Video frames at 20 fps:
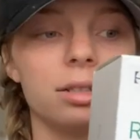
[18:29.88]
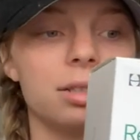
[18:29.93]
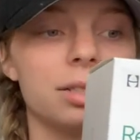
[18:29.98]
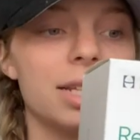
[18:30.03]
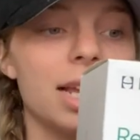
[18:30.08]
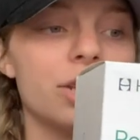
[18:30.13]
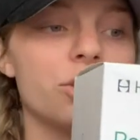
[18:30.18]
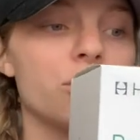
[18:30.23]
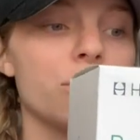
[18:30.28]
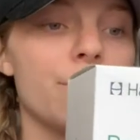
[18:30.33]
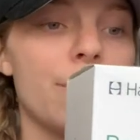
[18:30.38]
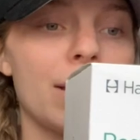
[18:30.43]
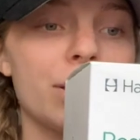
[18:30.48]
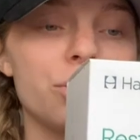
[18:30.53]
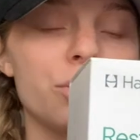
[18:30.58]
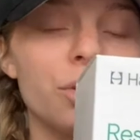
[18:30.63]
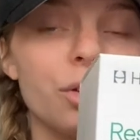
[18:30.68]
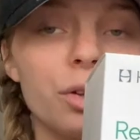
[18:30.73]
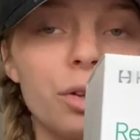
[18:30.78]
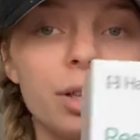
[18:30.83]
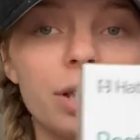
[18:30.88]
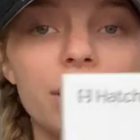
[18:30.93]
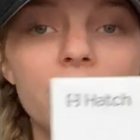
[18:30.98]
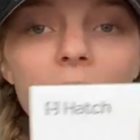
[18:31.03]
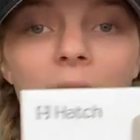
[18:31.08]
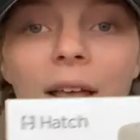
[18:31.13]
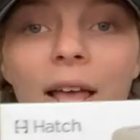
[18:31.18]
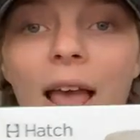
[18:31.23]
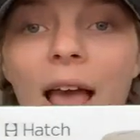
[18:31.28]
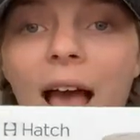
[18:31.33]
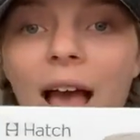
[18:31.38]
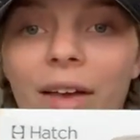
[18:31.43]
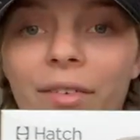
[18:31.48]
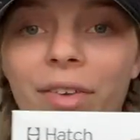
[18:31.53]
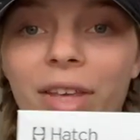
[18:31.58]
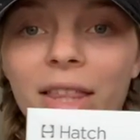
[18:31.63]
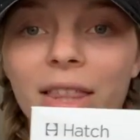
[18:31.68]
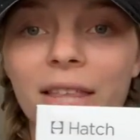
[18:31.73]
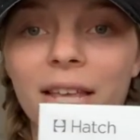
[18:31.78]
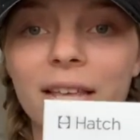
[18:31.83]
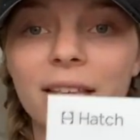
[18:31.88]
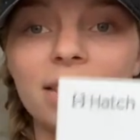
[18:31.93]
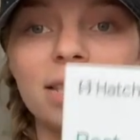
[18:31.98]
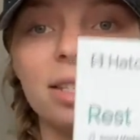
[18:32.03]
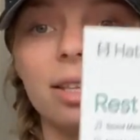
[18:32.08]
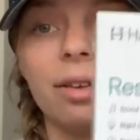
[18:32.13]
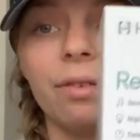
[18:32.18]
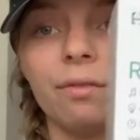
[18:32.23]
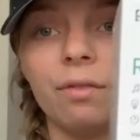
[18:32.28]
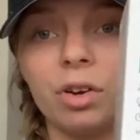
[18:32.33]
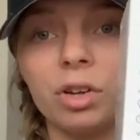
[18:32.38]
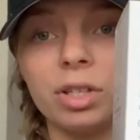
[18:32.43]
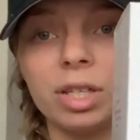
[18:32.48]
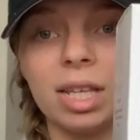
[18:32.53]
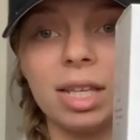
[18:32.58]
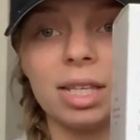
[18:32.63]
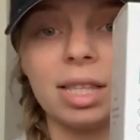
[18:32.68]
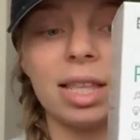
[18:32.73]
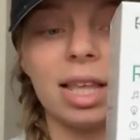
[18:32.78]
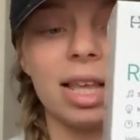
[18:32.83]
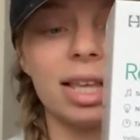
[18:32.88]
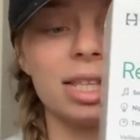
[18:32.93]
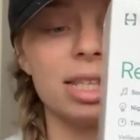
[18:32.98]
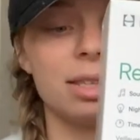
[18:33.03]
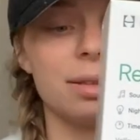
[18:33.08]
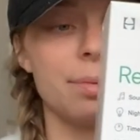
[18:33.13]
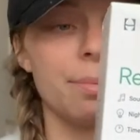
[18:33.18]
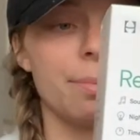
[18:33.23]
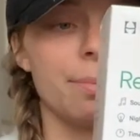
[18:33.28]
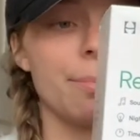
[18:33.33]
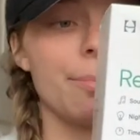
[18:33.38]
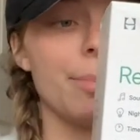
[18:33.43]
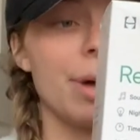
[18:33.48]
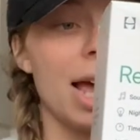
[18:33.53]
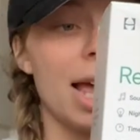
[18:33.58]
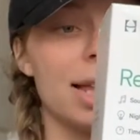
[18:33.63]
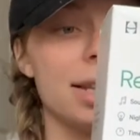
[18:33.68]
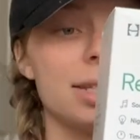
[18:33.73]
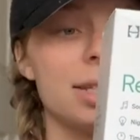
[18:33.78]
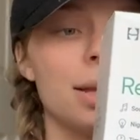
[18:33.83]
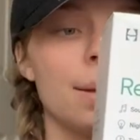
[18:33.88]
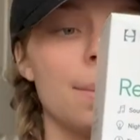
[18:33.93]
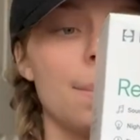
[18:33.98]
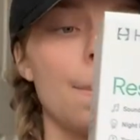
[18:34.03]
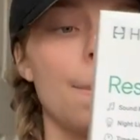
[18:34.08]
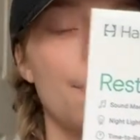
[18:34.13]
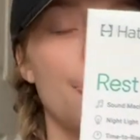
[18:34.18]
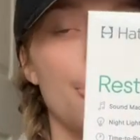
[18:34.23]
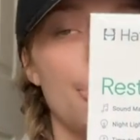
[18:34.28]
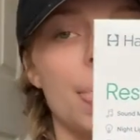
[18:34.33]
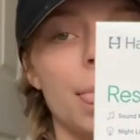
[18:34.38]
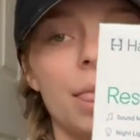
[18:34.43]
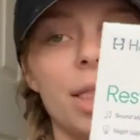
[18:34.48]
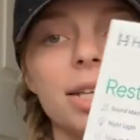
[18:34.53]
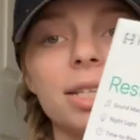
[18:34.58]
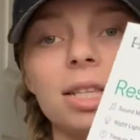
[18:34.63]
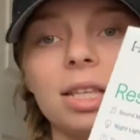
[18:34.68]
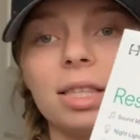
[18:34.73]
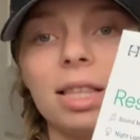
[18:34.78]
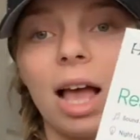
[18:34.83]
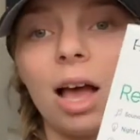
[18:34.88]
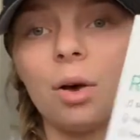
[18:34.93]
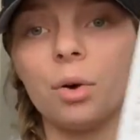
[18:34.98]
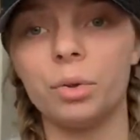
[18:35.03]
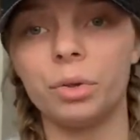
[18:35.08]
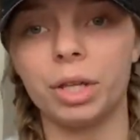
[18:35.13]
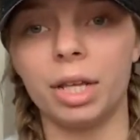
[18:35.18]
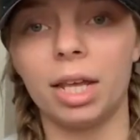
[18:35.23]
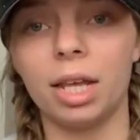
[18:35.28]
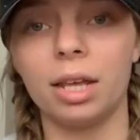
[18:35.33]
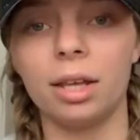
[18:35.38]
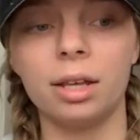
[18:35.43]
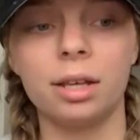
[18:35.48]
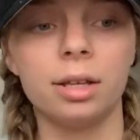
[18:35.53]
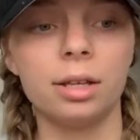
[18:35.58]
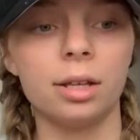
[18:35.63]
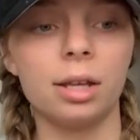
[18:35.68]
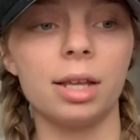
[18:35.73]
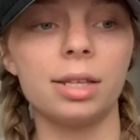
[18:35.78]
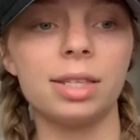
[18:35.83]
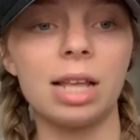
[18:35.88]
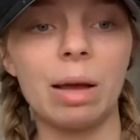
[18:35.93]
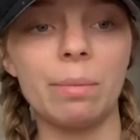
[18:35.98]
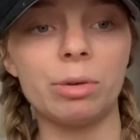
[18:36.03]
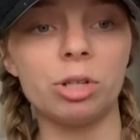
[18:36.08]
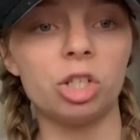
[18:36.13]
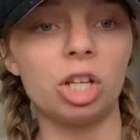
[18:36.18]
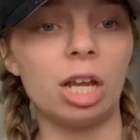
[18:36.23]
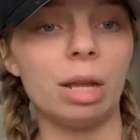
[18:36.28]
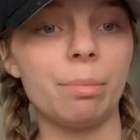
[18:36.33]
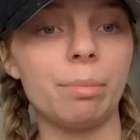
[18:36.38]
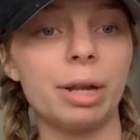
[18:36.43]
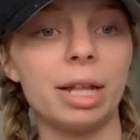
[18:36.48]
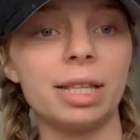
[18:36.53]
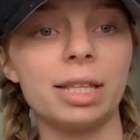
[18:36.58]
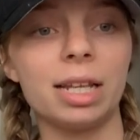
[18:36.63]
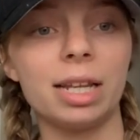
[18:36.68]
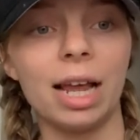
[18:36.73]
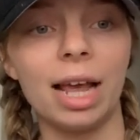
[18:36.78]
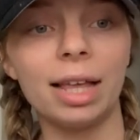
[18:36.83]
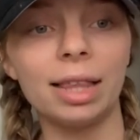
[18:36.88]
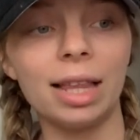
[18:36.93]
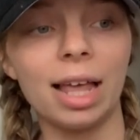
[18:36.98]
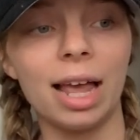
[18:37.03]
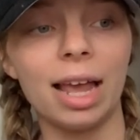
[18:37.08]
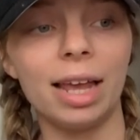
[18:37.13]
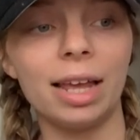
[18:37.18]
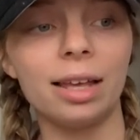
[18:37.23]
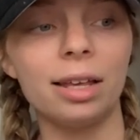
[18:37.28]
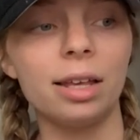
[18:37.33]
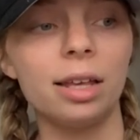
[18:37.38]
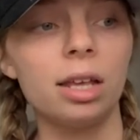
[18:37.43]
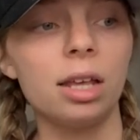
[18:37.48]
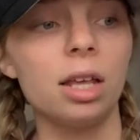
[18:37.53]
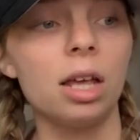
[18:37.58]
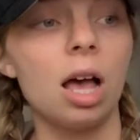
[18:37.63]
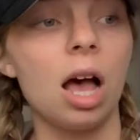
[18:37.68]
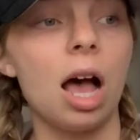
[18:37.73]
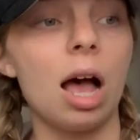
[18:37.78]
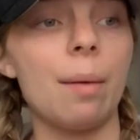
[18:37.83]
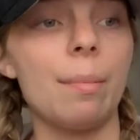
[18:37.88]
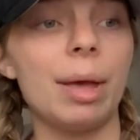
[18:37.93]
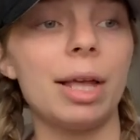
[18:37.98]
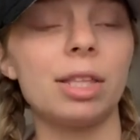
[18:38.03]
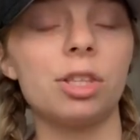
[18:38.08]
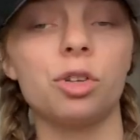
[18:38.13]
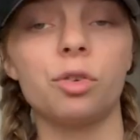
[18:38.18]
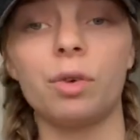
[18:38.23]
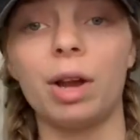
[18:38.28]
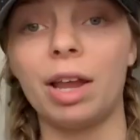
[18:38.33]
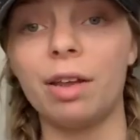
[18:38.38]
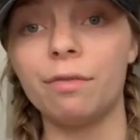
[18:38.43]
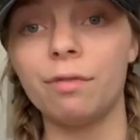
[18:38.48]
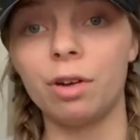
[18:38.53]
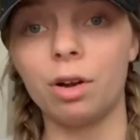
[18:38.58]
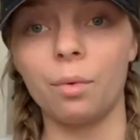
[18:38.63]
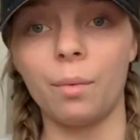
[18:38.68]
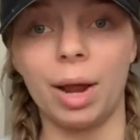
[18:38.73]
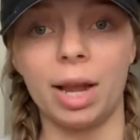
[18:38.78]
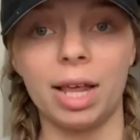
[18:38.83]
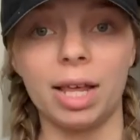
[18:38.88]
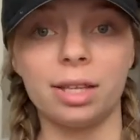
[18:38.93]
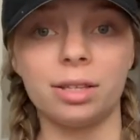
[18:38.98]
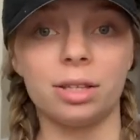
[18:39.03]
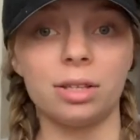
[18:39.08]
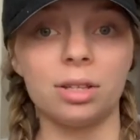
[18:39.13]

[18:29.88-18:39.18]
detrimental having this versus this. But this is not only a sound machine, but it's a night light. It's great for when he's a